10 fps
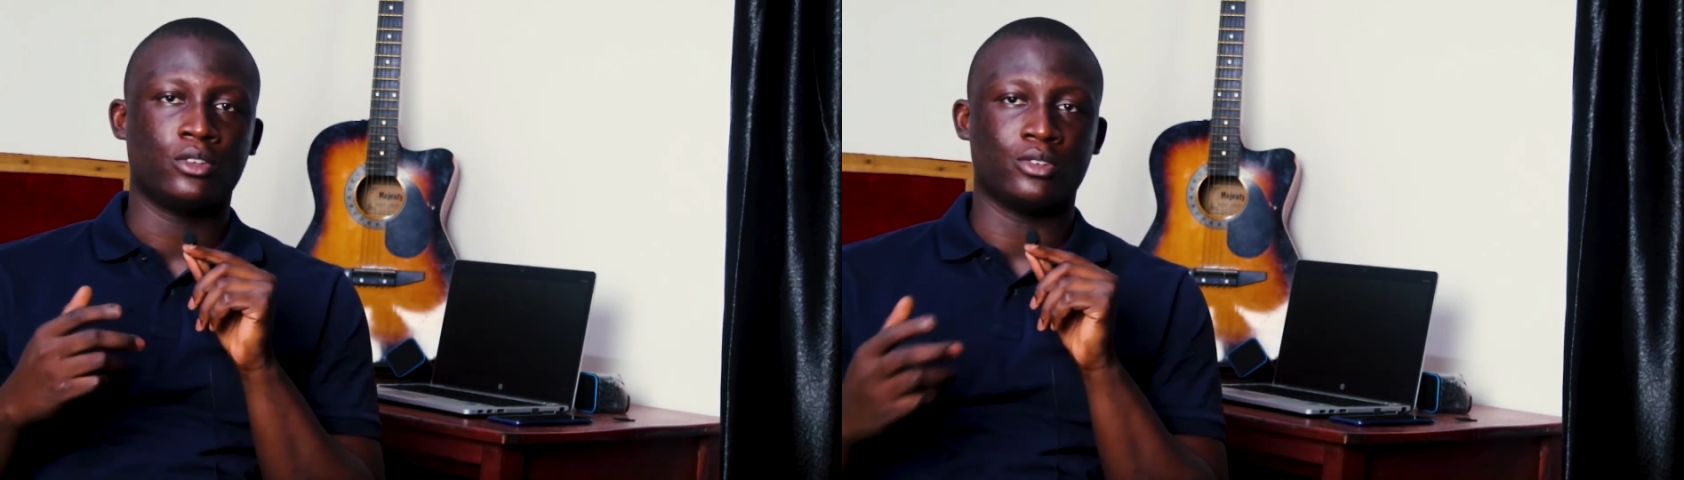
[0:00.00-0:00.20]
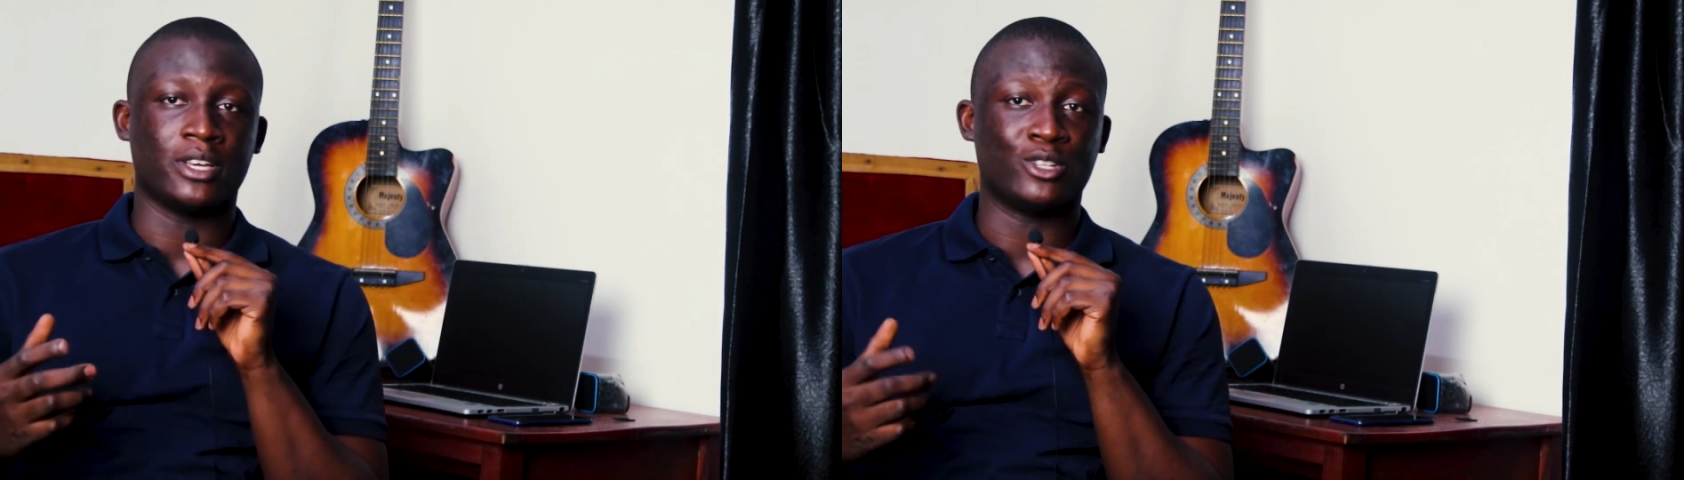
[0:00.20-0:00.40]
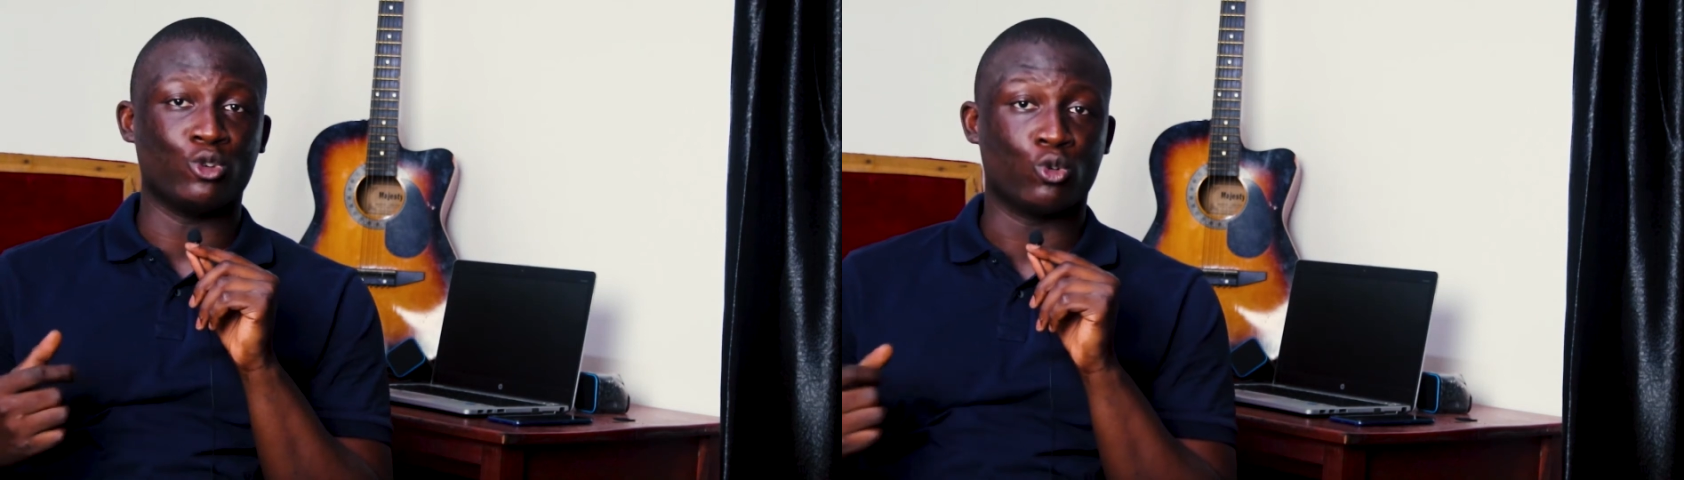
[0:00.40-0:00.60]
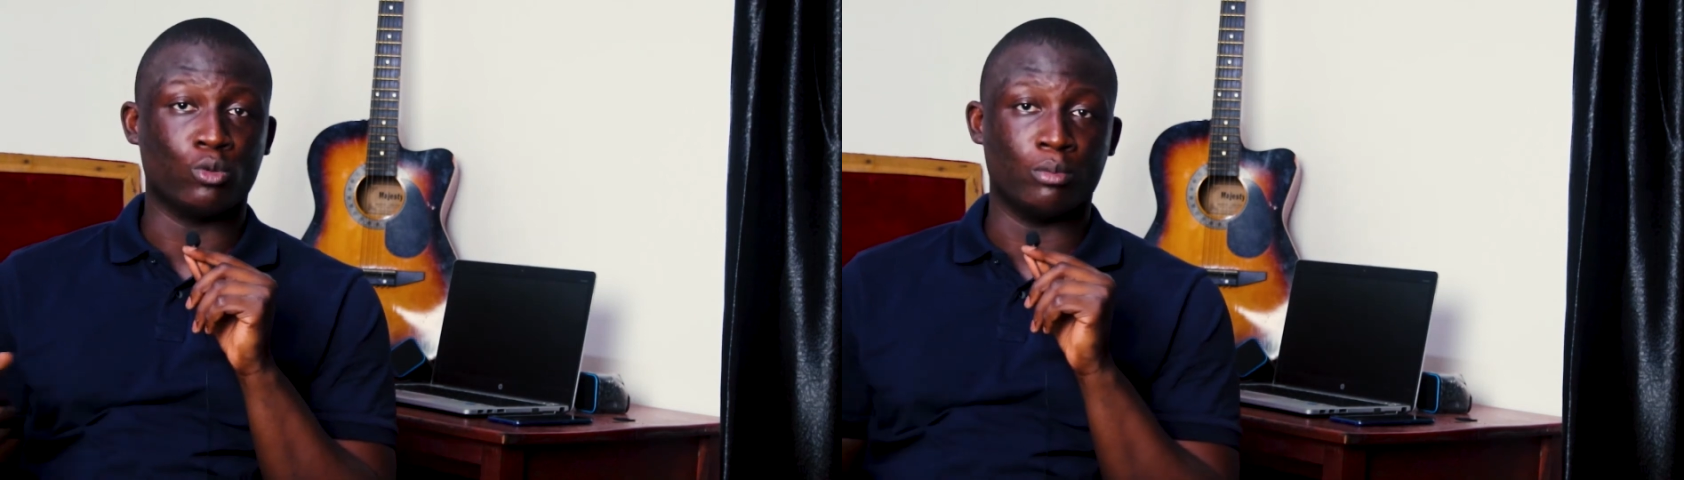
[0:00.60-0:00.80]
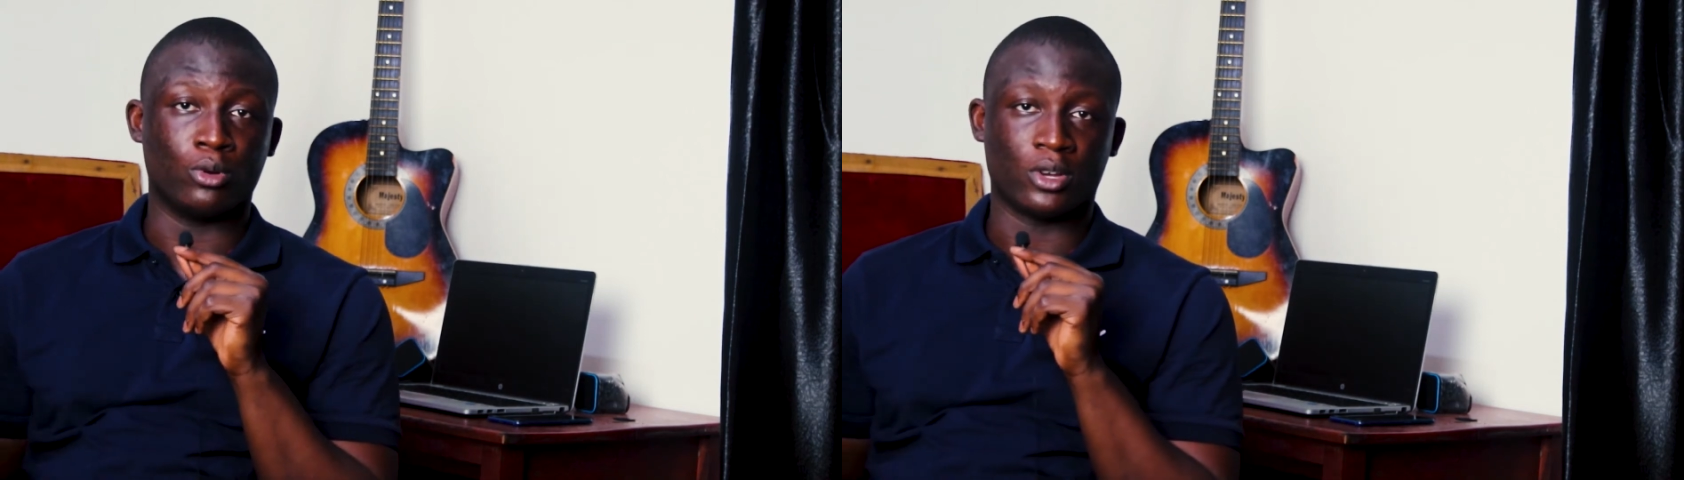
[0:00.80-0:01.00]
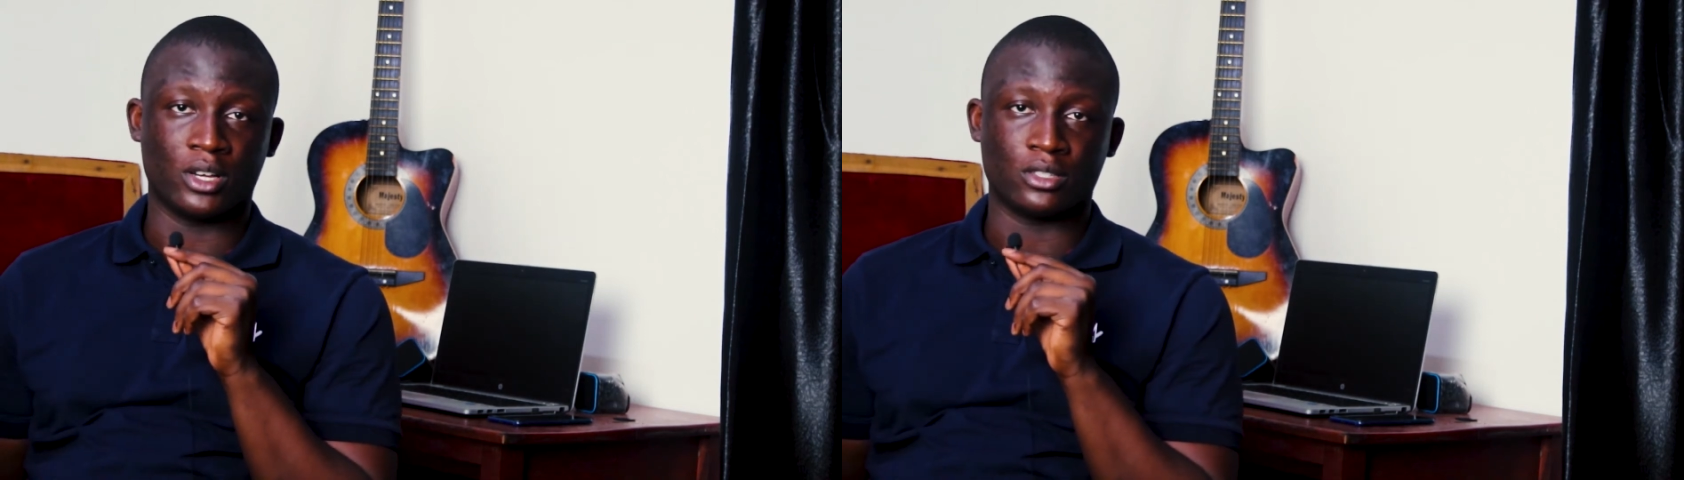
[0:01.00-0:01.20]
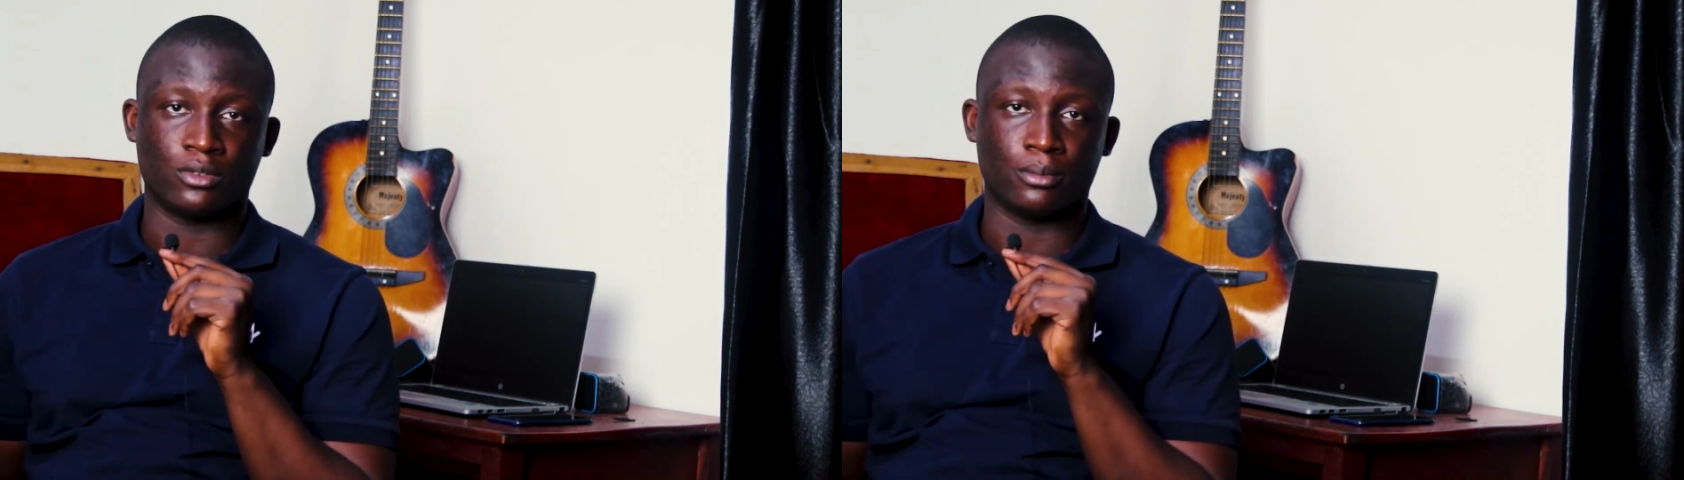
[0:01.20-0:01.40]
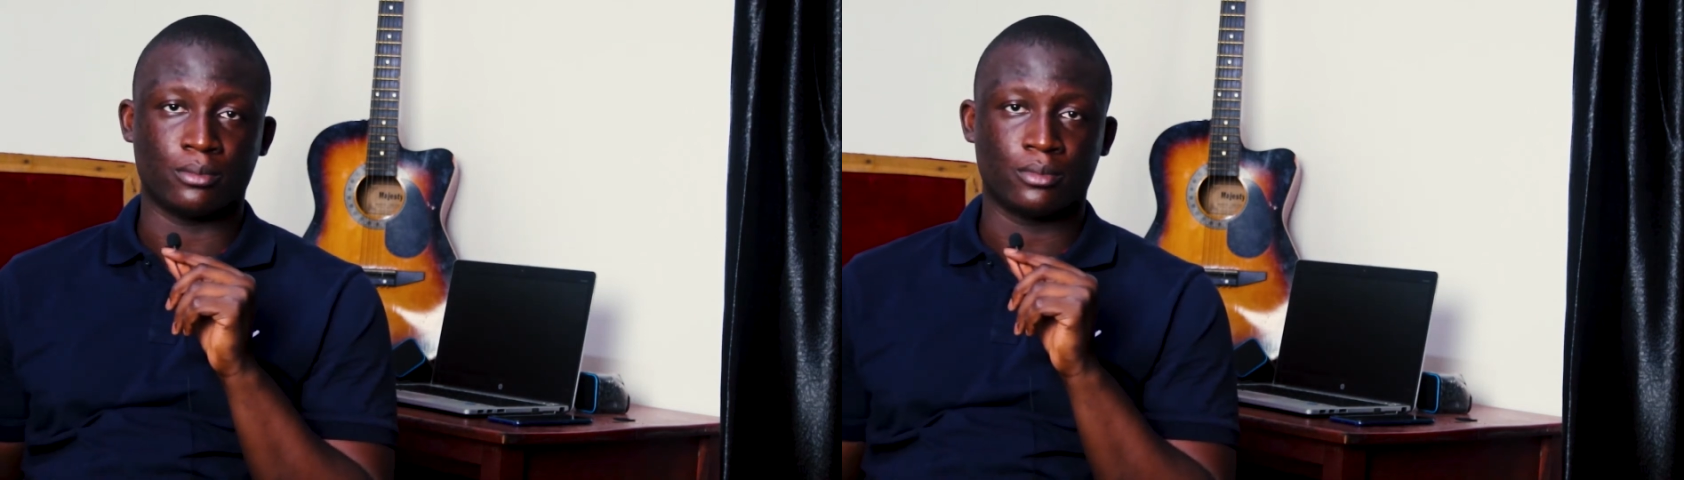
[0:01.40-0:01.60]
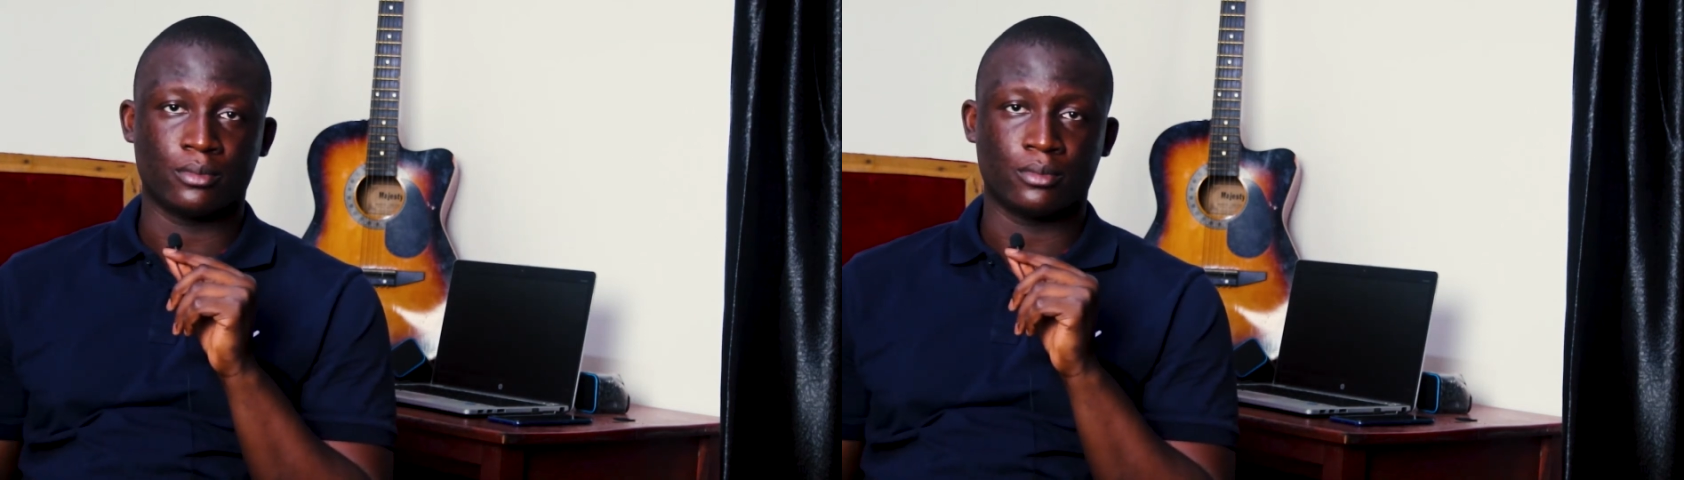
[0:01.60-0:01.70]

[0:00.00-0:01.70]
you get tokumbo cars from.